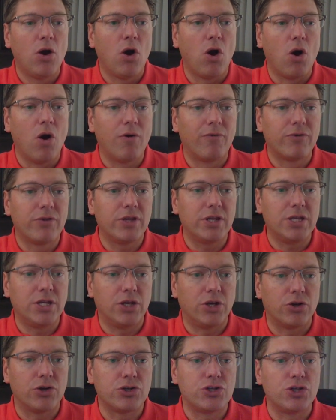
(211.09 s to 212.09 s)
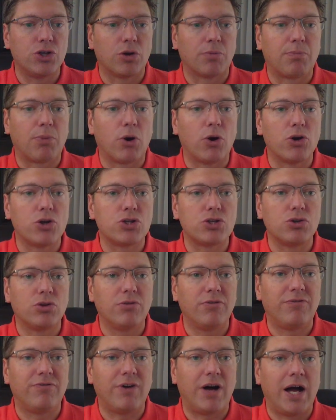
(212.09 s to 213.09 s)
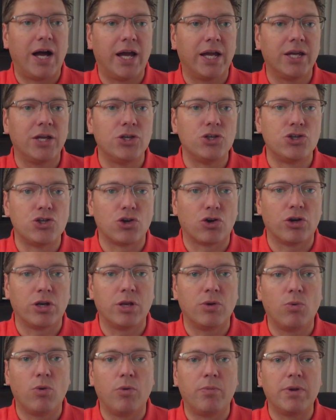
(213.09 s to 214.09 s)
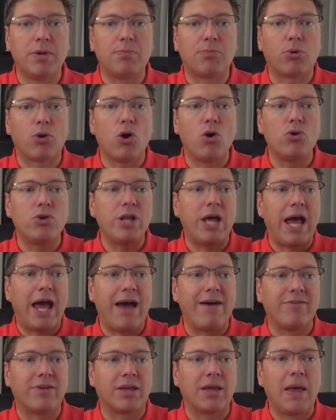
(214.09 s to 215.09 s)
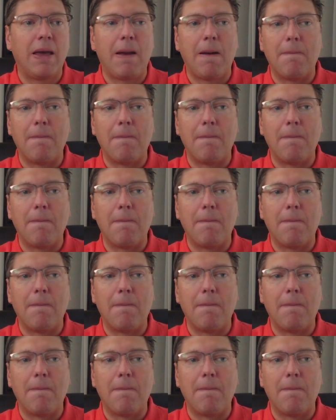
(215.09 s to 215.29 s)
Over the years, your personal FI journey will be prone to having